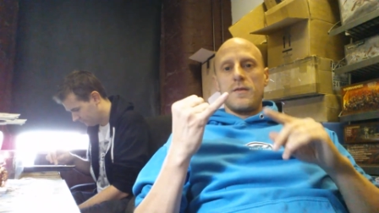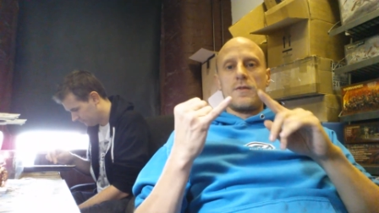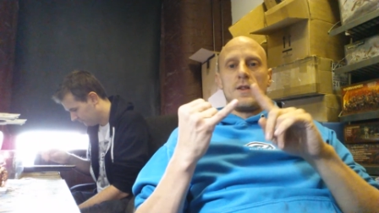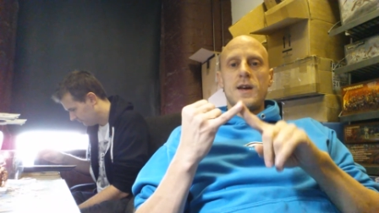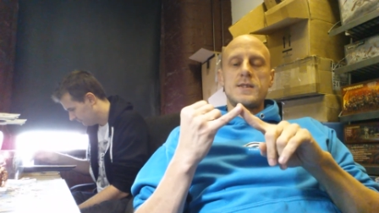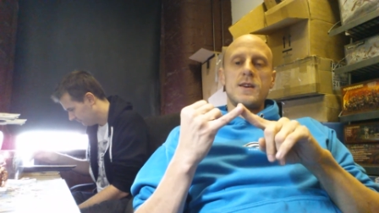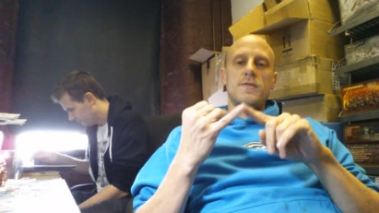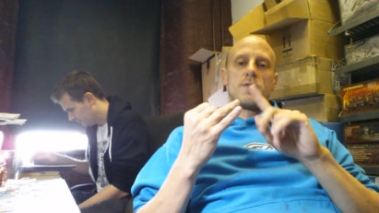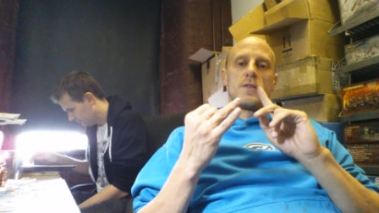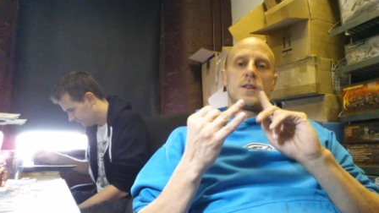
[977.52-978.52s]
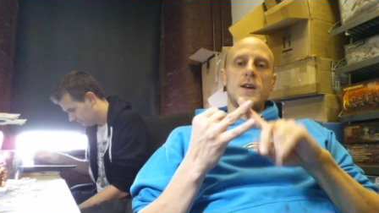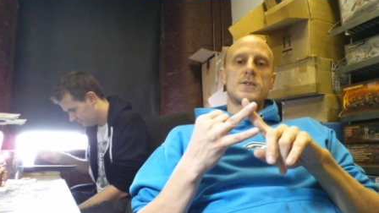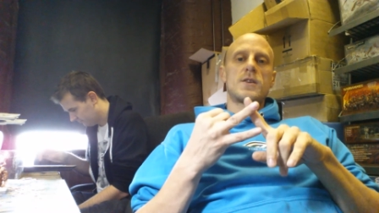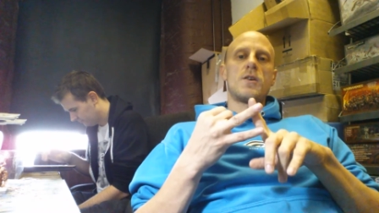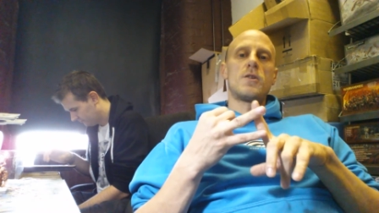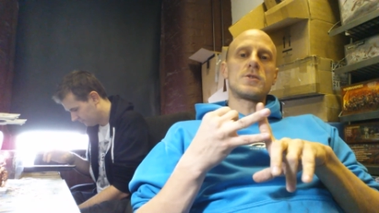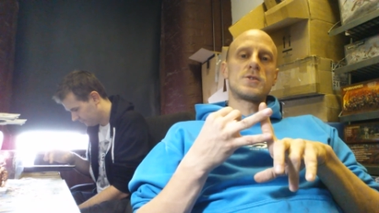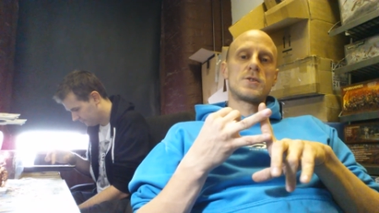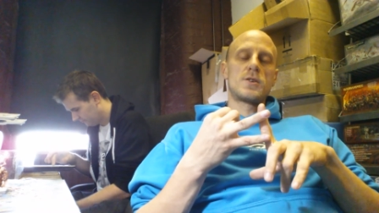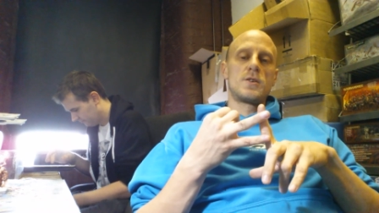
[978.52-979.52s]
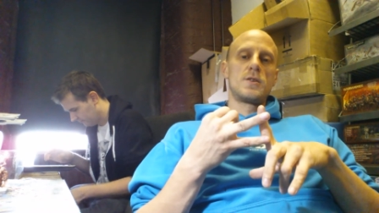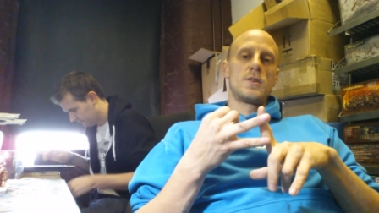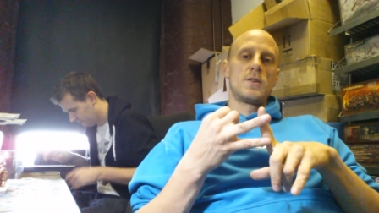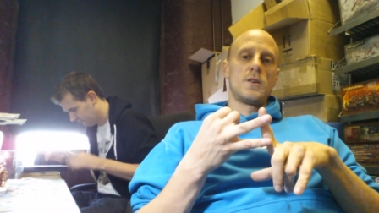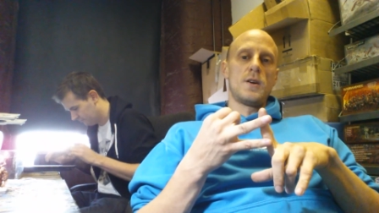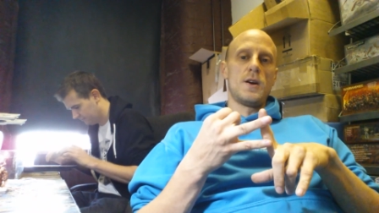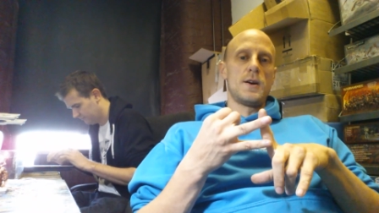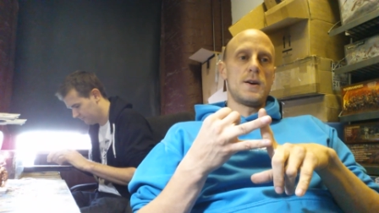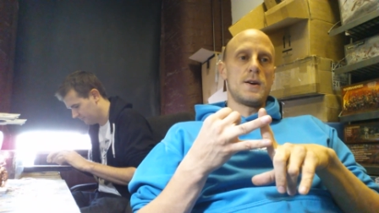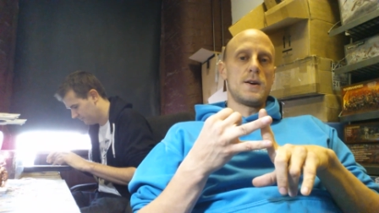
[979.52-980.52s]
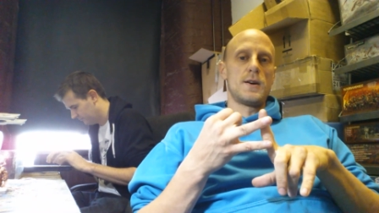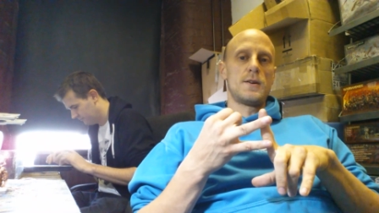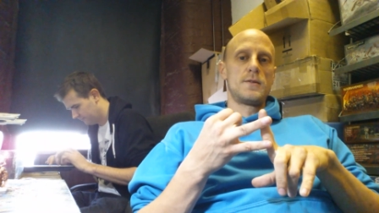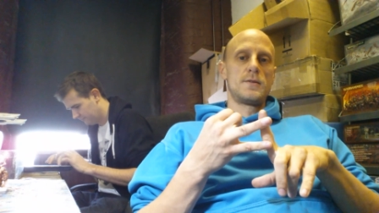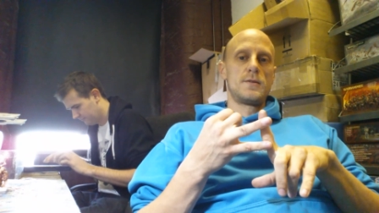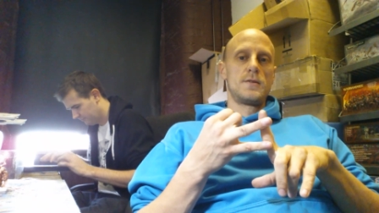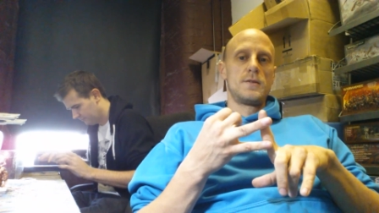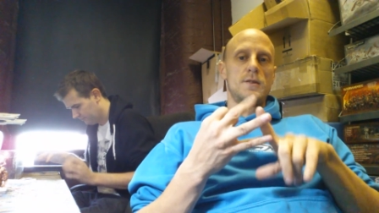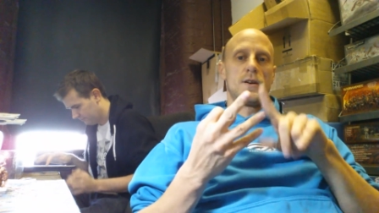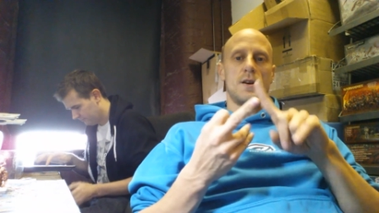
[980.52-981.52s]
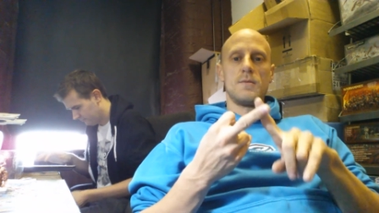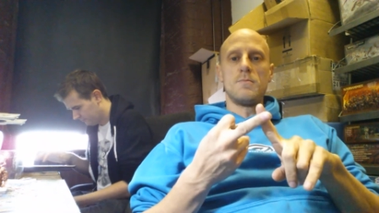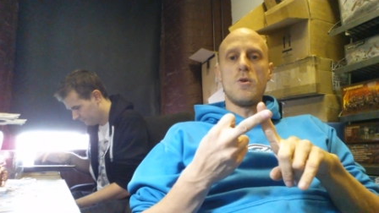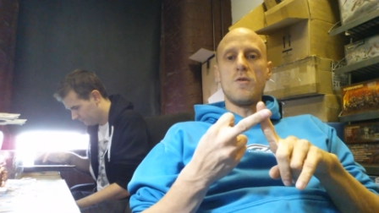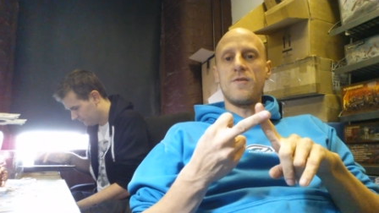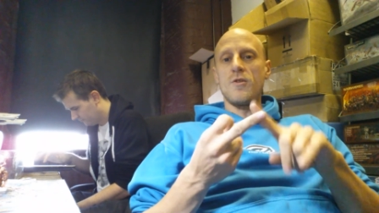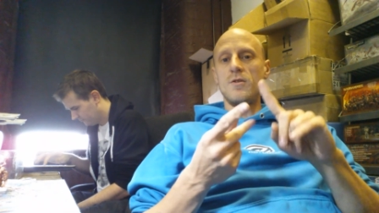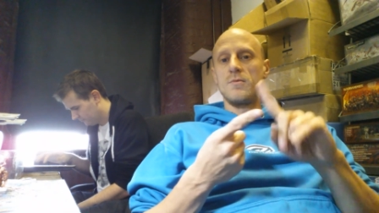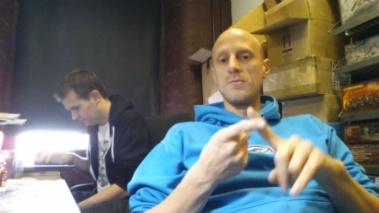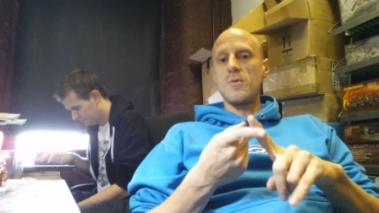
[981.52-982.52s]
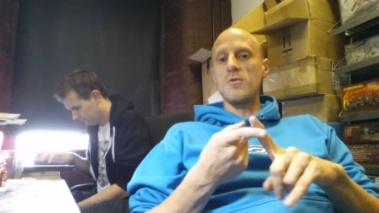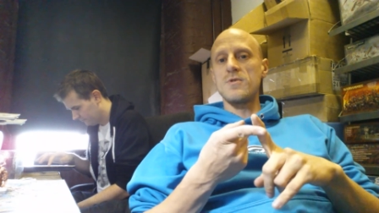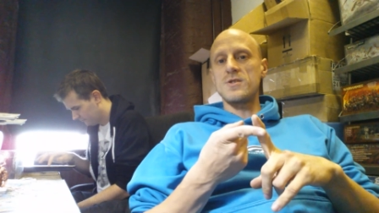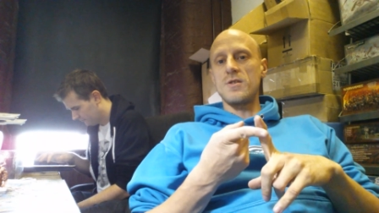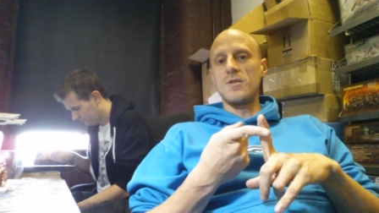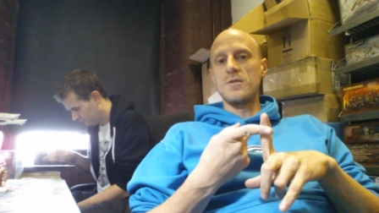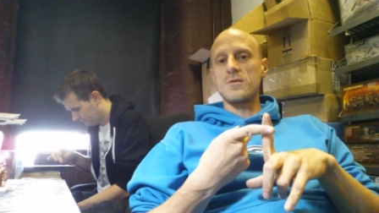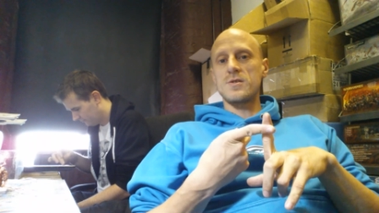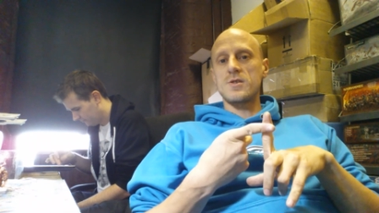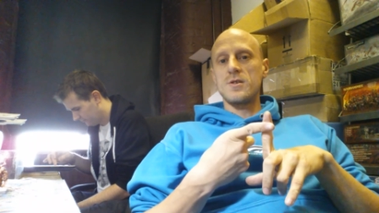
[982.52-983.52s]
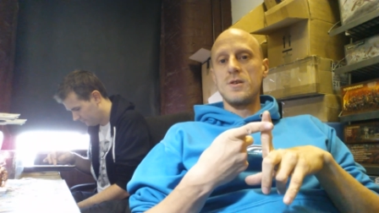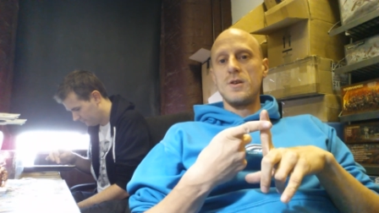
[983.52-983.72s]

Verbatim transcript: for less effort, less cost, uh, more fun, more results.